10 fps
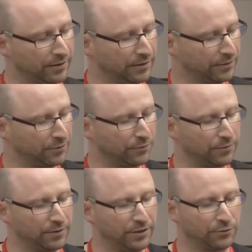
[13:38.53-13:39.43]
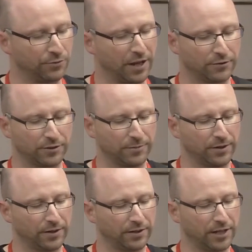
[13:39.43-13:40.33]
these are, these are now some
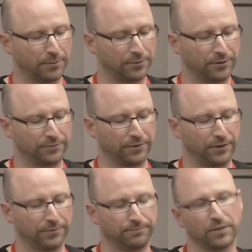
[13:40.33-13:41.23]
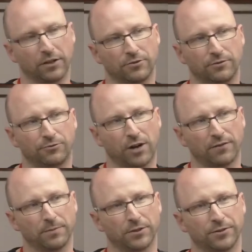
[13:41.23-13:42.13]
examples of
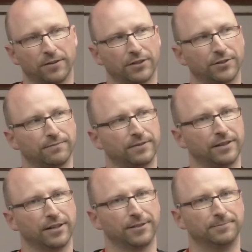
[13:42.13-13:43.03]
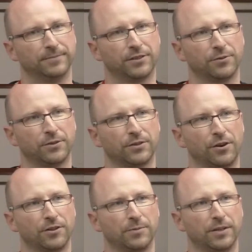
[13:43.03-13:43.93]
traffic misdirection. Um, it's always
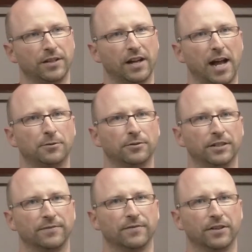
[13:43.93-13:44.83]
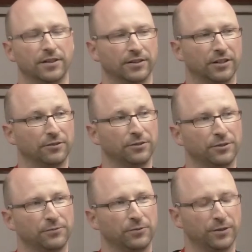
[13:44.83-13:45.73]
hard to be absolutely
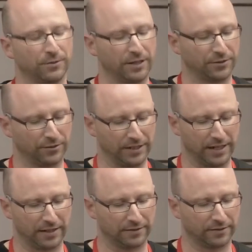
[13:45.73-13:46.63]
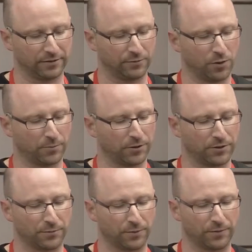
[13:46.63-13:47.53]
conclusive. We don't necessarily get
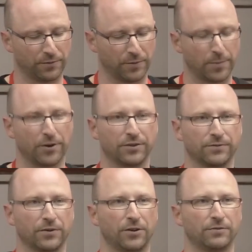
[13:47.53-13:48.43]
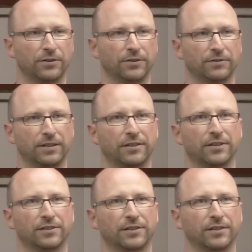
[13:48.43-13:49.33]
cooperation with, from the parties involved to tell
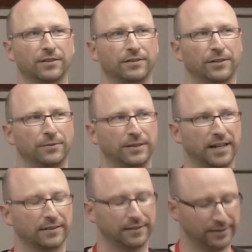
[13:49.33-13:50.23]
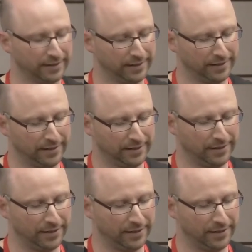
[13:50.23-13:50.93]
us, uh, you know, exactly uh,